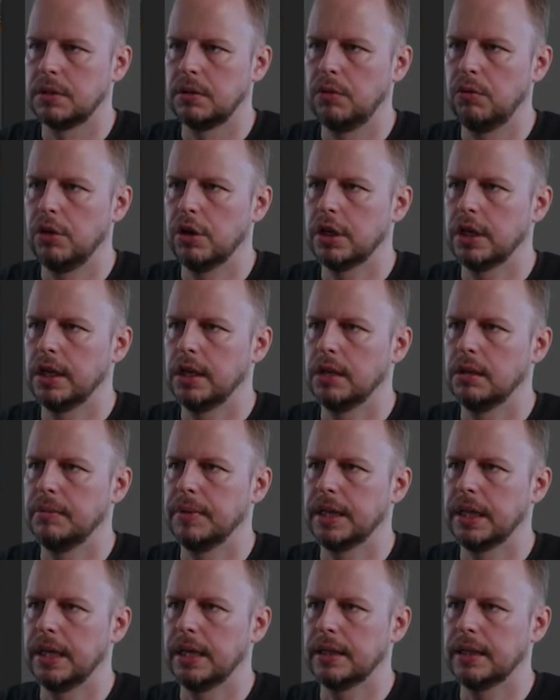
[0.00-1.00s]
walking a
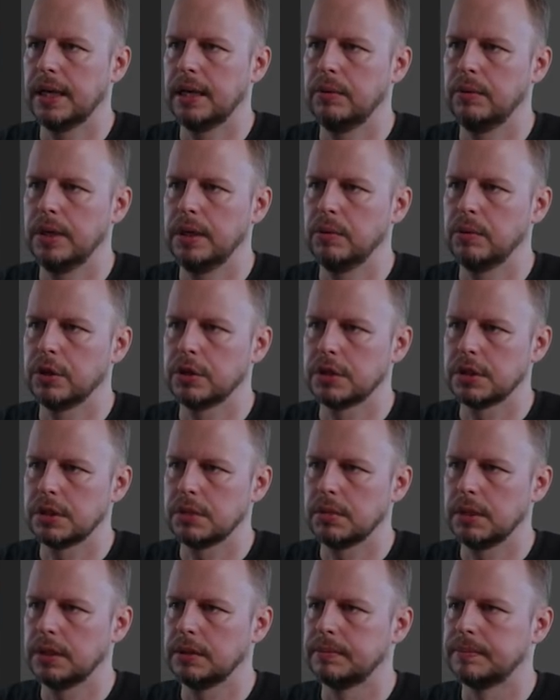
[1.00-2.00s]
bit like that when he walks as
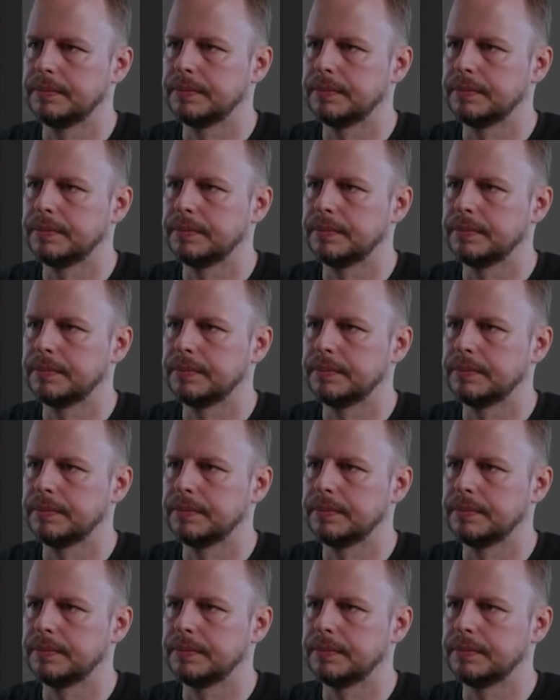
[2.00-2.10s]
well.